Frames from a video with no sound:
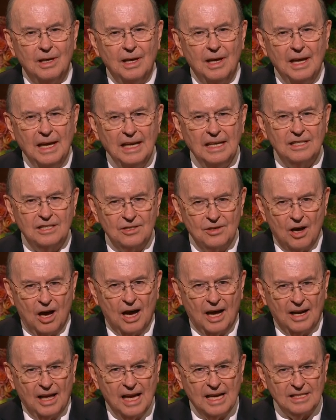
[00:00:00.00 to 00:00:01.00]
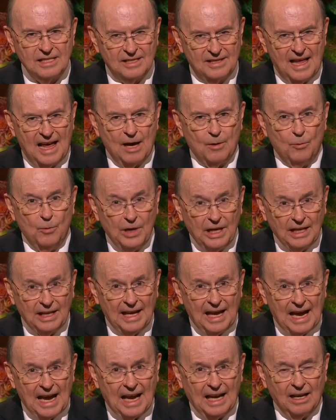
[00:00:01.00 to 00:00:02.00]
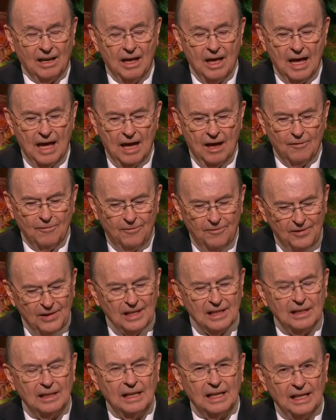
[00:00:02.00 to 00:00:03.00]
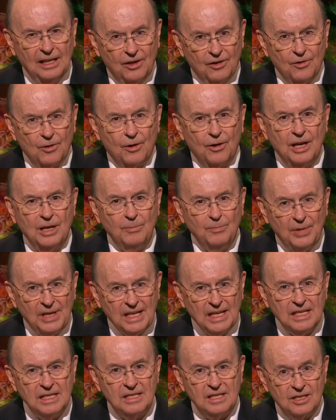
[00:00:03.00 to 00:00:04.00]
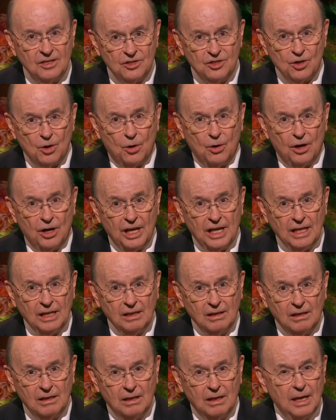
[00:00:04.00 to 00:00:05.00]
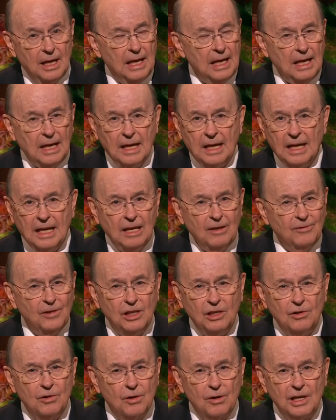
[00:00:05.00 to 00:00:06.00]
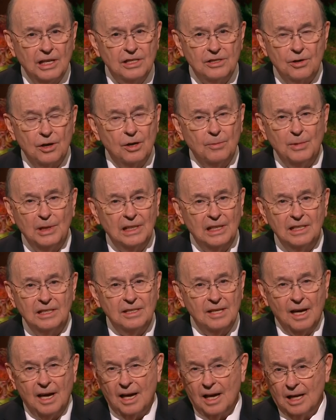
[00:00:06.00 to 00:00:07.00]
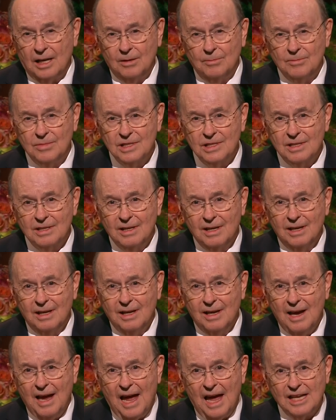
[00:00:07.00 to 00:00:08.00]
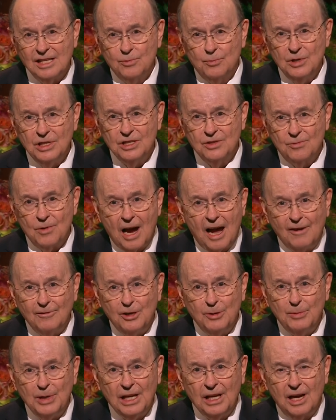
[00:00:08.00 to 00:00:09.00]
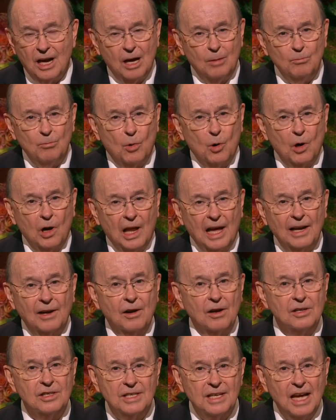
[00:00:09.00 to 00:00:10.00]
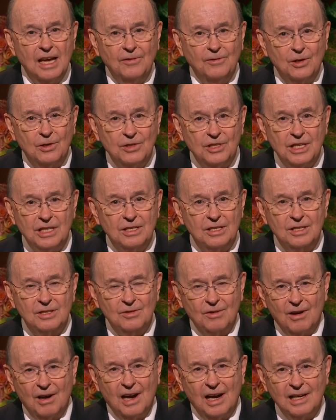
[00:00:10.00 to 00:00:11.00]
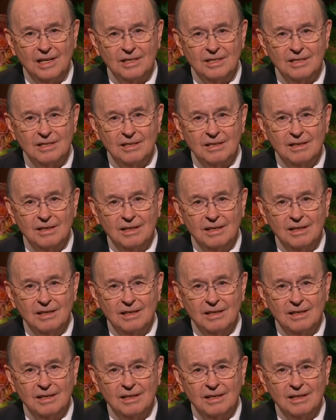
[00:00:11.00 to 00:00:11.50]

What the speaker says: He has taught us that we can feel enduring peace and joy, even during turbulent times, as we strive to become more like our Savior, Jesus Christ.